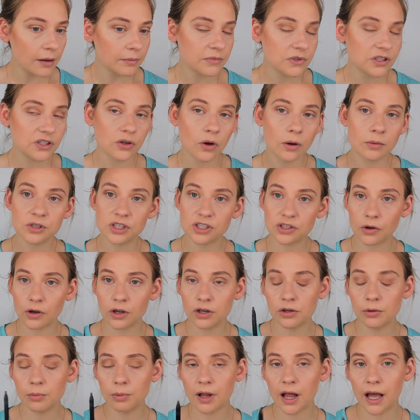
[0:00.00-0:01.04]
So I'm just
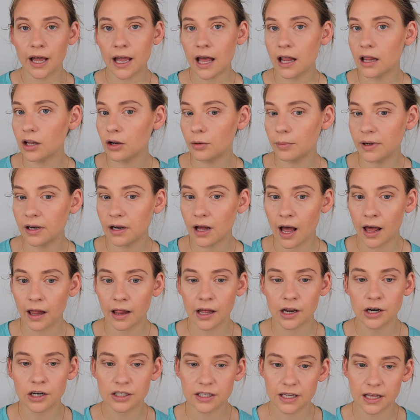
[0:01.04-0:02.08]
going to apply a little bit of
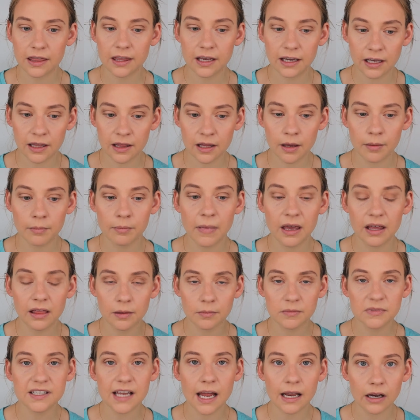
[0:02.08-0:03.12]
eyeliner to thicken them, make
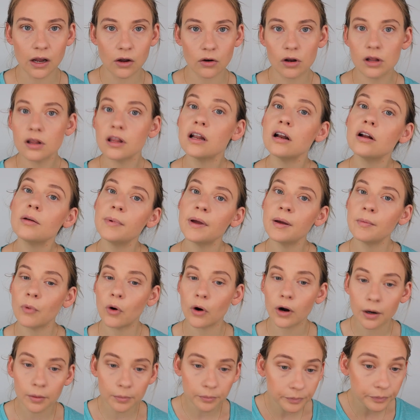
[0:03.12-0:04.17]
them stand out a little bit
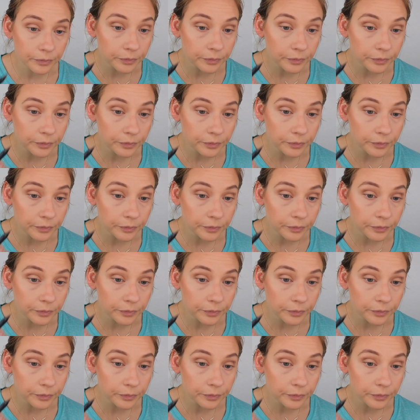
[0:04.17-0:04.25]
more.